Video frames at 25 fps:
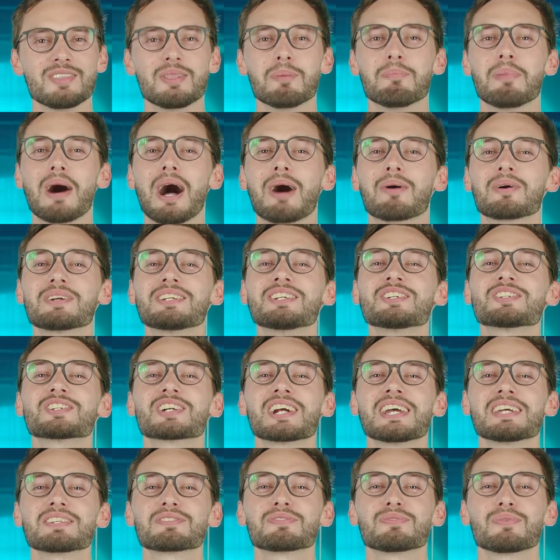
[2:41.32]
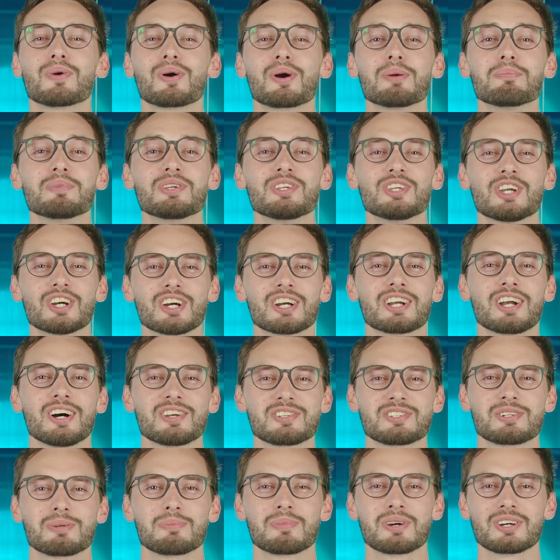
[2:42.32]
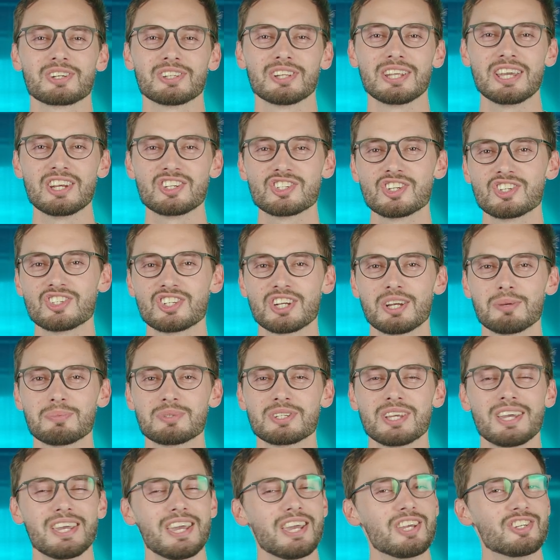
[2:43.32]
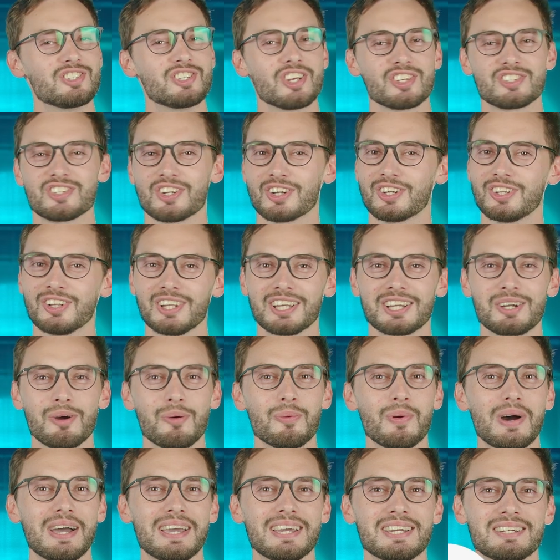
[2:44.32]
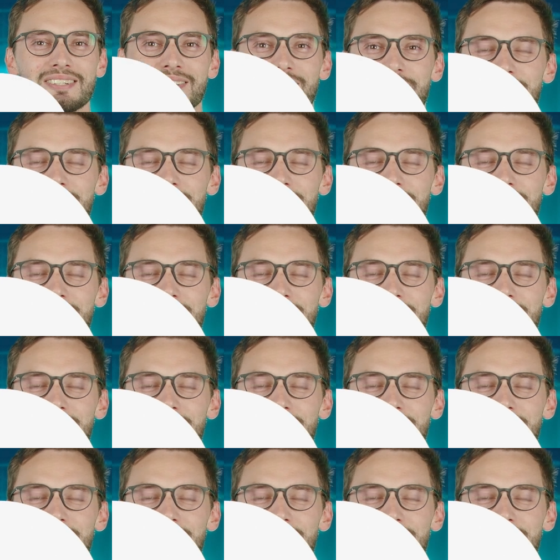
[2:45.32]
the power to transform your customer relationships is just a click away.